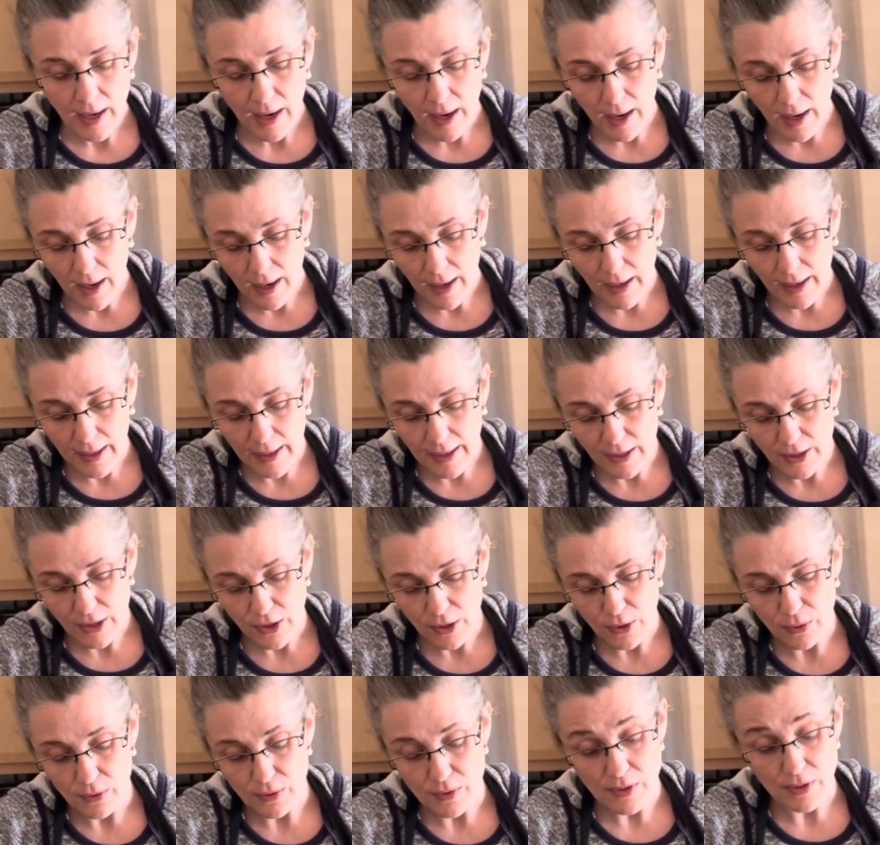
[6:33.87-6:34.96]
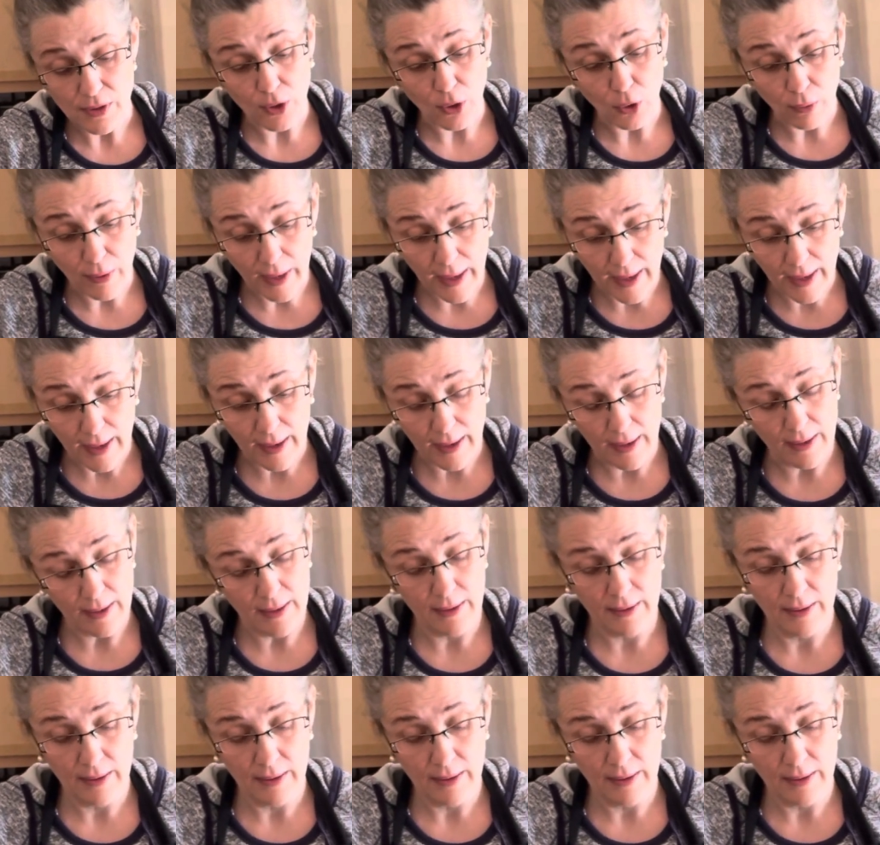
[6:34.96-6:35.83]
I use the gray